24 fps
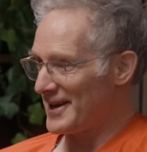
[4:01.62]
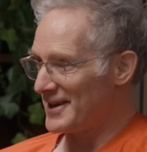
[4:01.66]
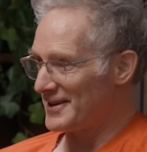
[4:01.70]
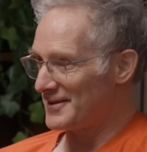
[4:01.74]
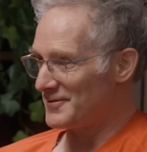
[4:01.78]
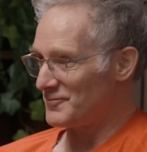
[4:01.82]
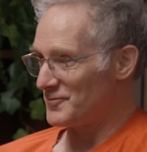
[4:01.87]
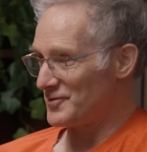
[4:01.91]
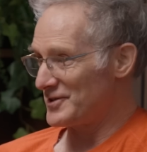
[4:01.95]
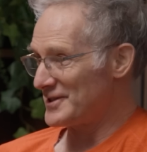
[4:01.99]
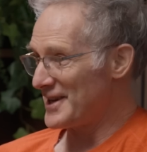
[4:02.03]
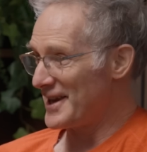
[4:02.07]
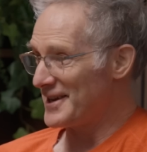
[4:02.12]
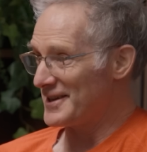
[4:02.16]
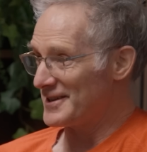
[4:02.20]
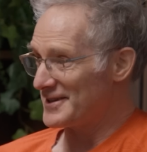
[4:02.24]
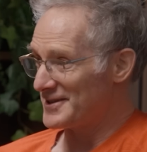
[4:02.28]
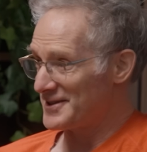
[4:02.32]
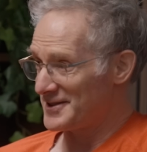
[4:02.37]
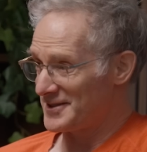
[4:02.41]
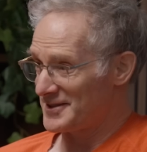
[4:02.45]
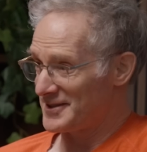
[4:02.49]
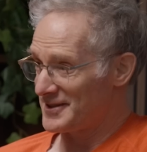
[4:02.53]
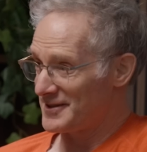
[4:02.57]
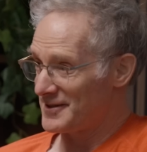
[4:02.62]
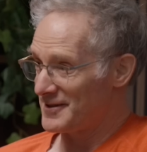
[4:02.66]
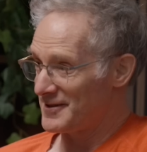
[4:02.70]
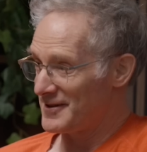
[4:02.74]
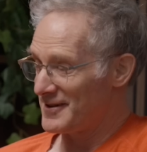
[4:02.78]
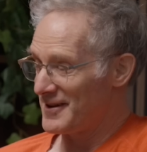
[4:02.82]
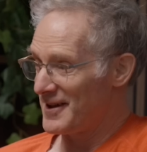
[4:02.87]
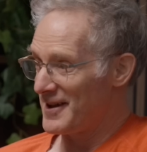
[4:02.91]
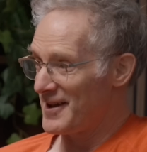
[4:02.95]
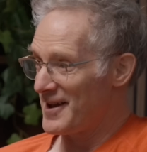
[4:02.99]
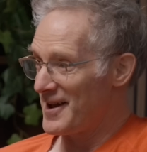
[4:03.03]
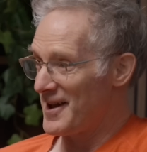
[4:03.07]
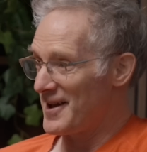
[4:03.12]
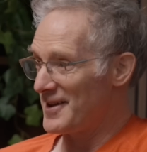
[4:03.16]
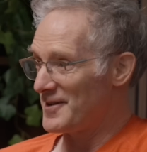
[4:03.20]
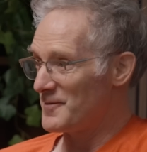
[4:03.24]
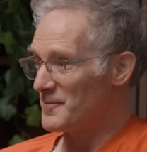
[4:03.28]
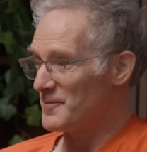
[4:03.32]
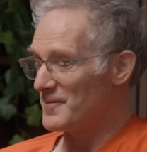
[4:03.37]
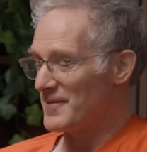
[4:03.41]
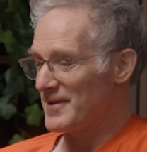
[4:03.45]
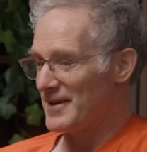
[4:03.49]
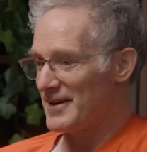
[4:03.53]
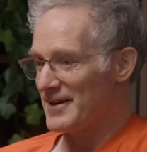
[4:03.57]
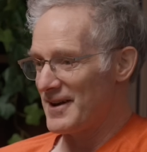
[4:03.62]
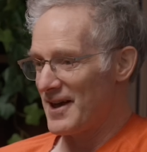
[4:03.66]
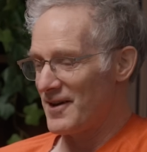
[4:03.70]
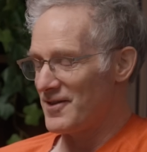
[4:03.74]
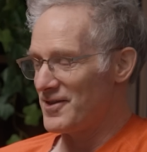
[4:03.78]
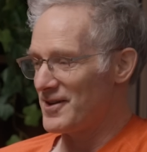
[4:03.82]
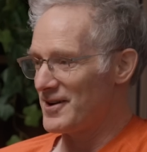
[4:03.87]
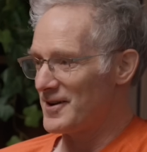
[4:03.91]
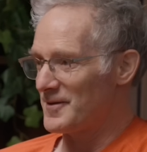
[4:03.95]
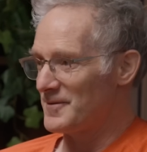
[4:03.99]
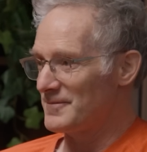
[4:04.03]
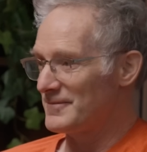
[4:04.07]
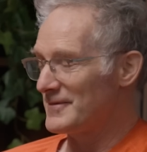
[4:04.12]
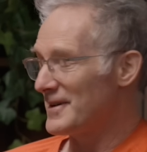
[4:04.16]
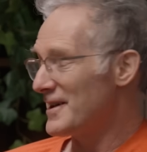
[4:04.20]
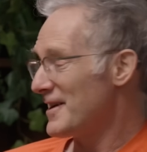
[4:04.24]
and sadists. And now they've